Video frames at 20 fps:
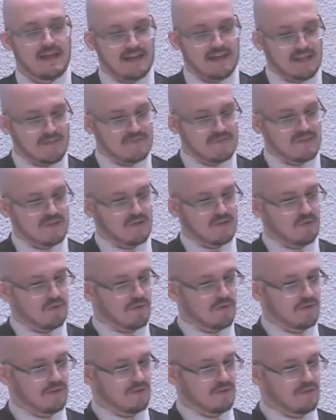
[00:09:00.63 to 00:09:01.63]
and gives it
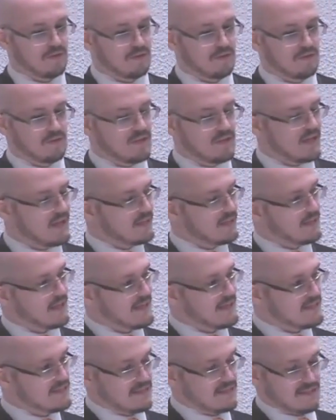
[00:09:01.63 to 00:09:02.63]
oil and
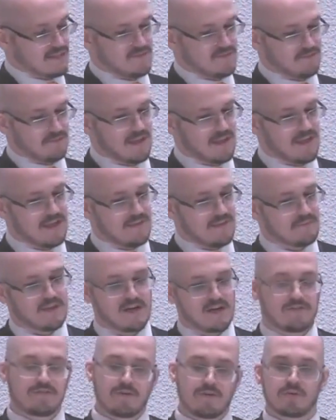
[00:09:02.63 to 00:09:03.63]
lights its flame
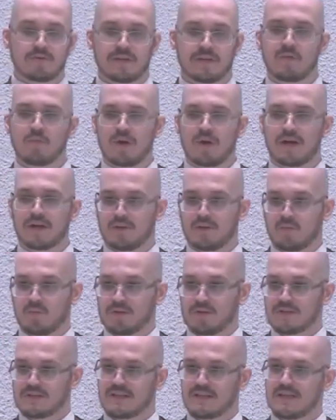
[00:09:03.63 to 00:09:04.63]
than if only one
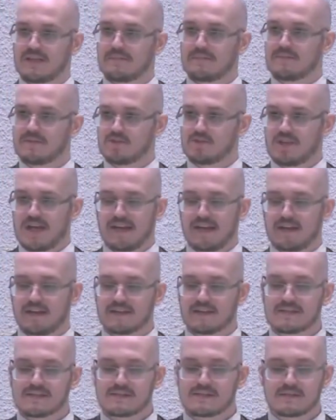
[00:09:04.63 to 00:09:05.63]
were to keep the
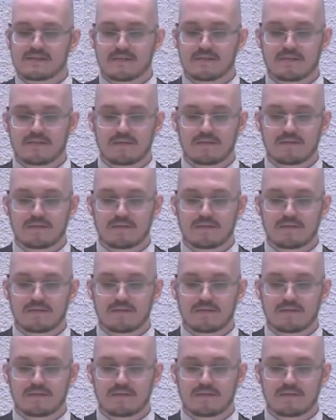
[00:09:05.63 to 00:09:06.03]
chalice.